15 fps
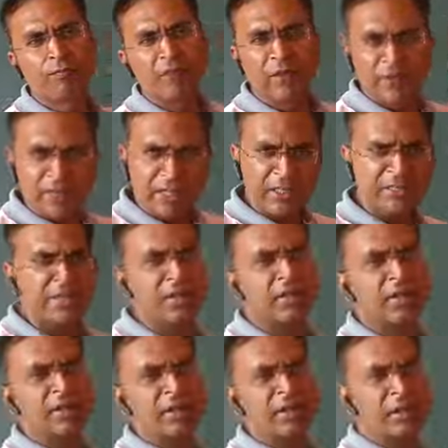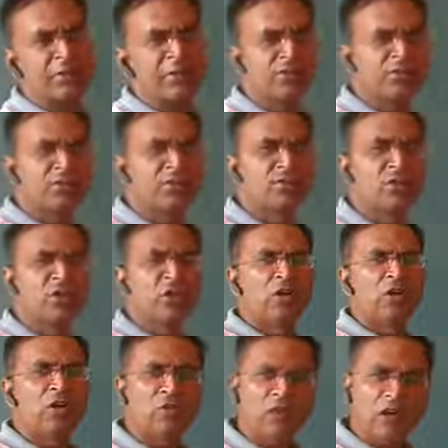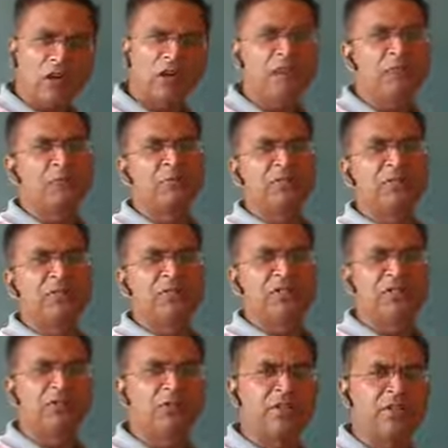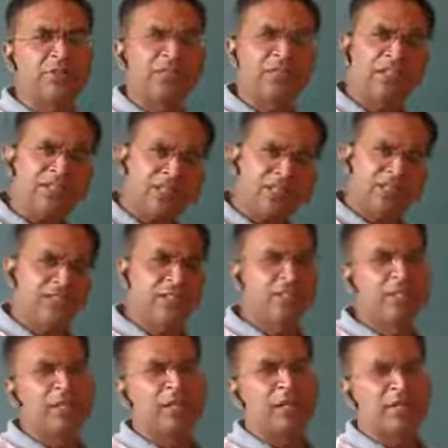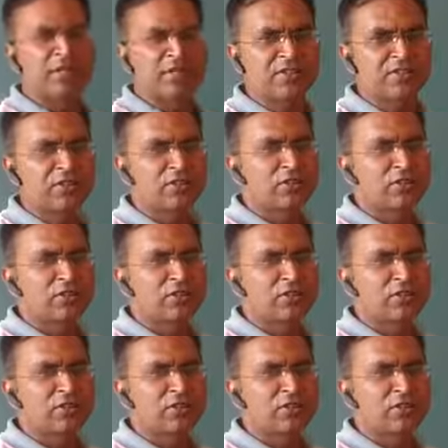relational database, or RDBMS you can say, relational database